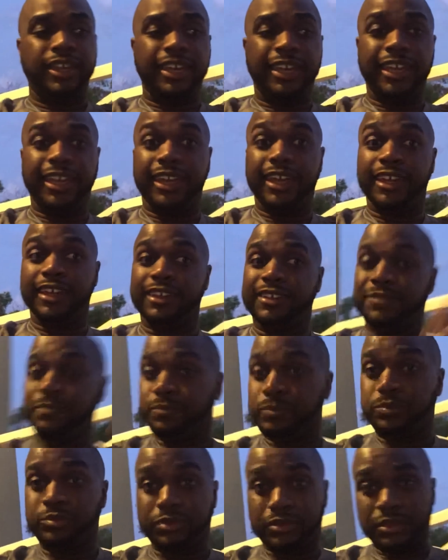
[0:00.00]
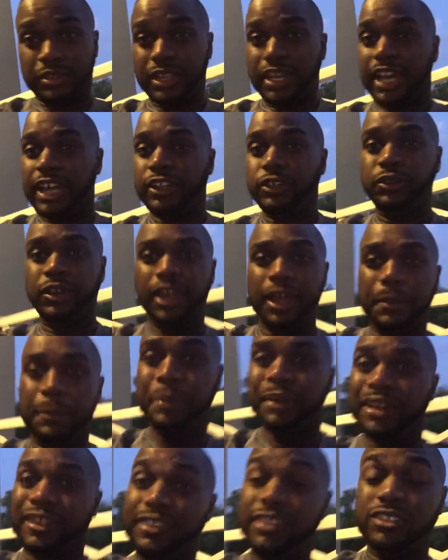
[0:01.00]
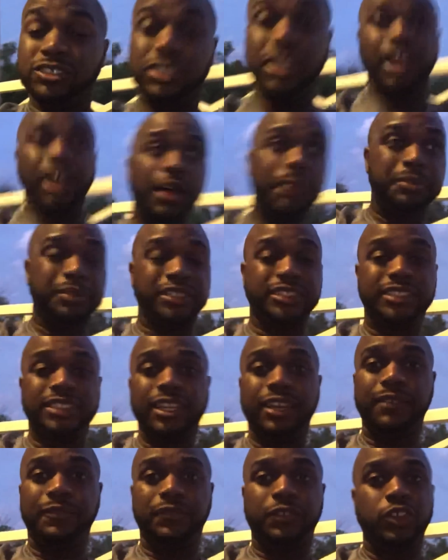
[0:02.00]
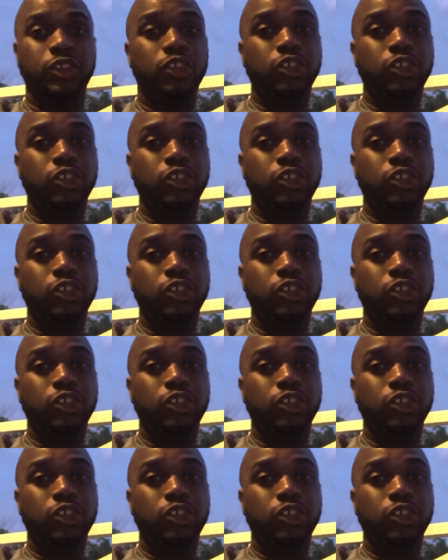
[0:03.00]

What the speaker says: and I do that. But the job itself,